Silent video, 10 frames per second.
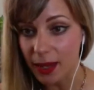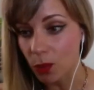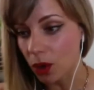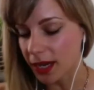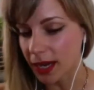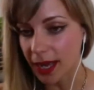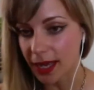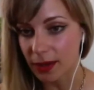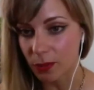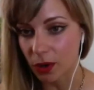What can
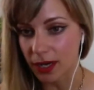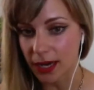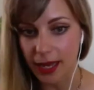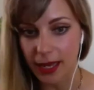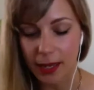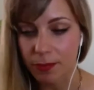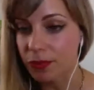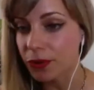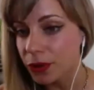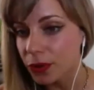I
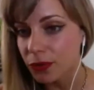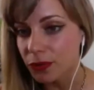improve?